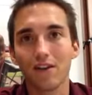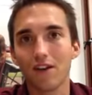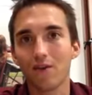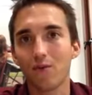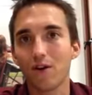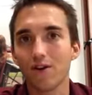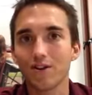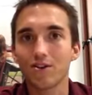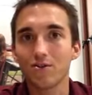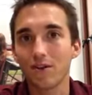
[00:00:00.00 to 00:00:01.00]
like a 1 or
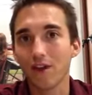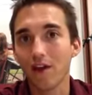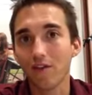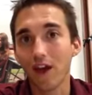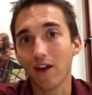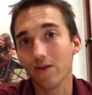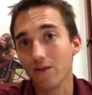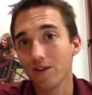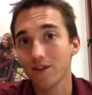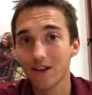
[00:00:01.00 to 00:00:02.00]
2 on the FCAT in
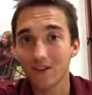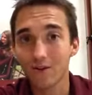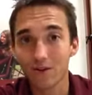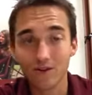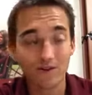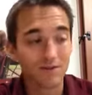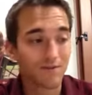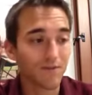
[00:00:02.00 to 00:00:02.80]
order to take the course.